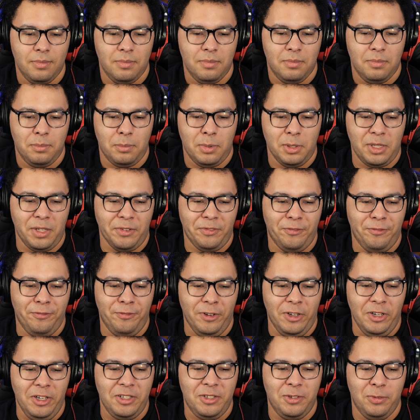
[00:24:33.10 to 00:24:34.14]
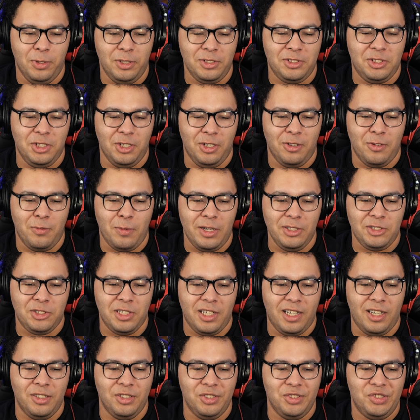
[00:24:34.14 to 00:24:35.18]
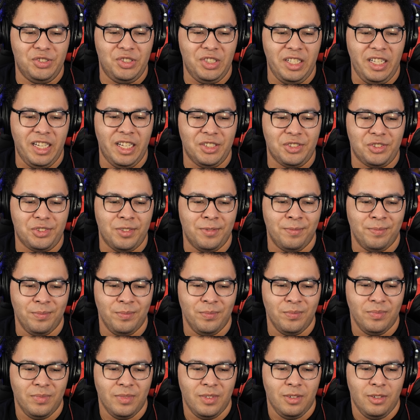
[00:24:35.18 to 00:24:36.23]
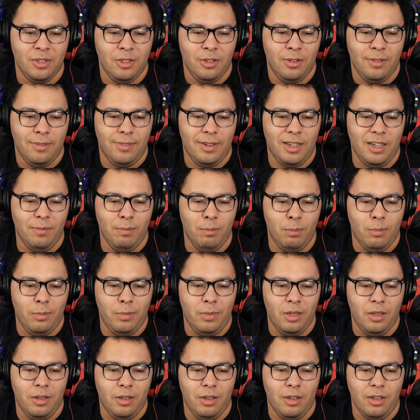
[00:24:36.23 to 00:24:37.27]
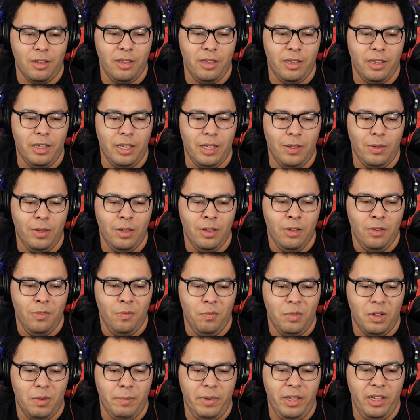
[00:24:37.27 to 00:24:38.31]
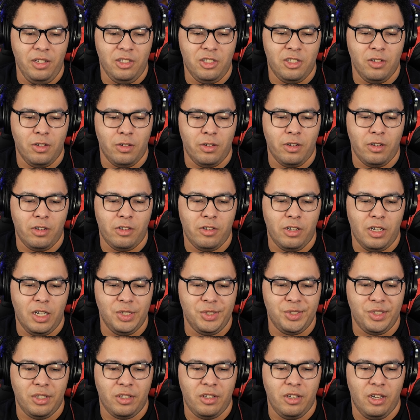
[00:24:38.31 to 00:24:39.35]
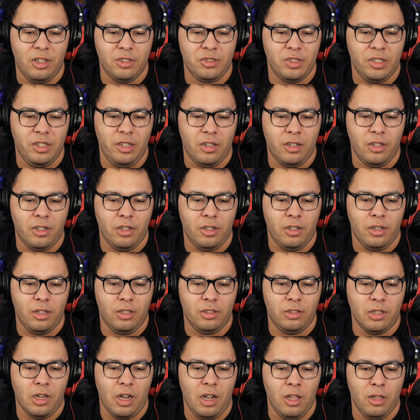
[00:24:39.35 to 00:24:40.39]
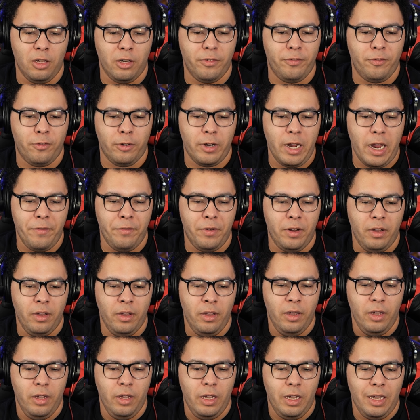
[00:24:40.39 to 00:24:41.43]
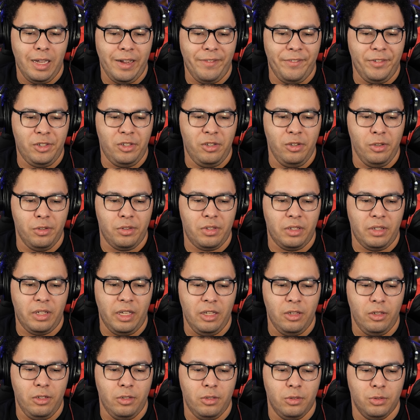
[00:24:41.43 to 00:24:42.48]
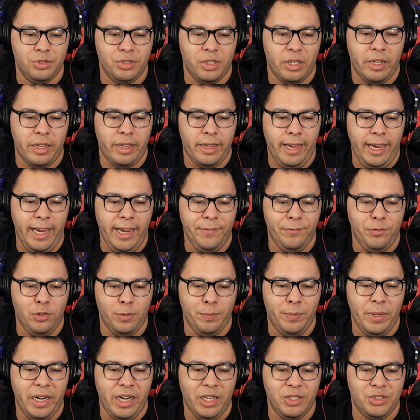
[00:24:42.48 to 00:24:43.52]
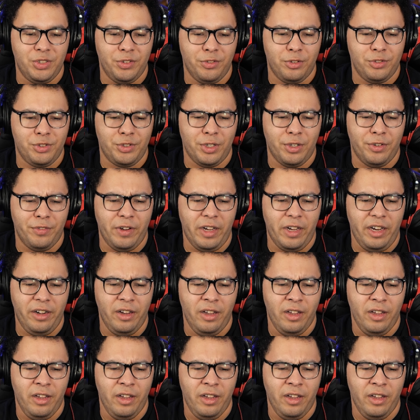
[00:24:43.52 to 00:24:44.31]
What the fuck? What child is this? Well, mean children across the country earn a dollar for every tooth that they lose. A handful of parents surveyed